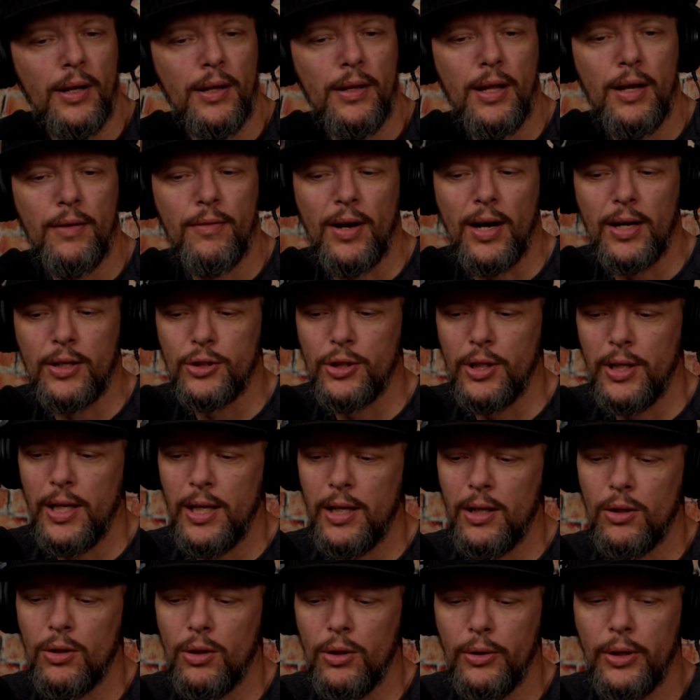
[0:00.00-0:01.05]
They've actually
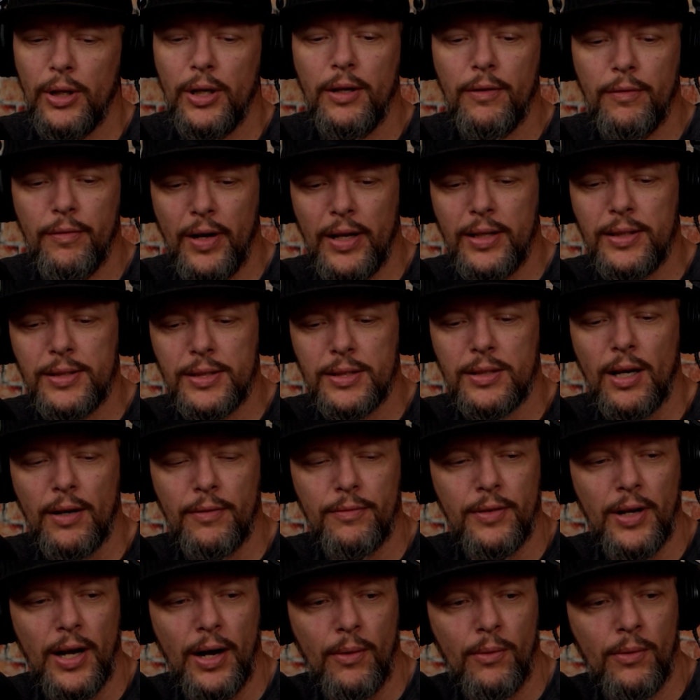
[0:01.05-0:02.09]
included event stuff
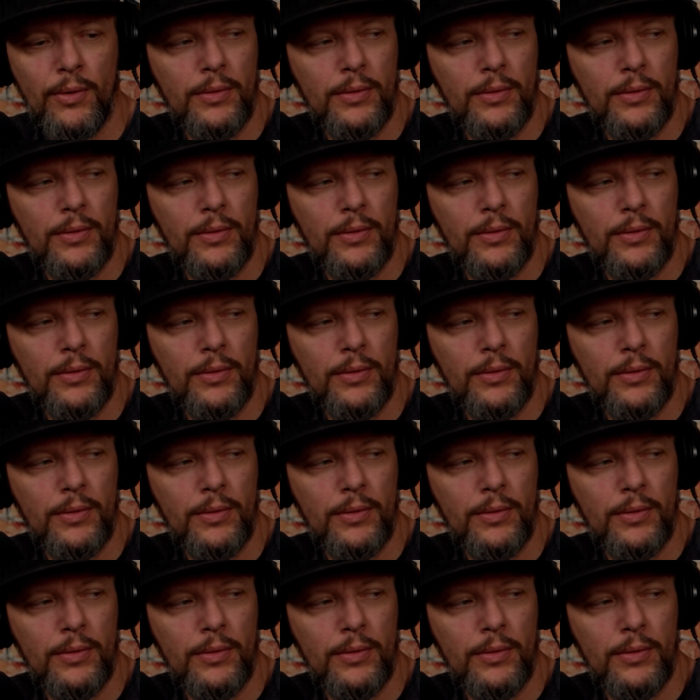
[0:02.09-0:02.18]
now.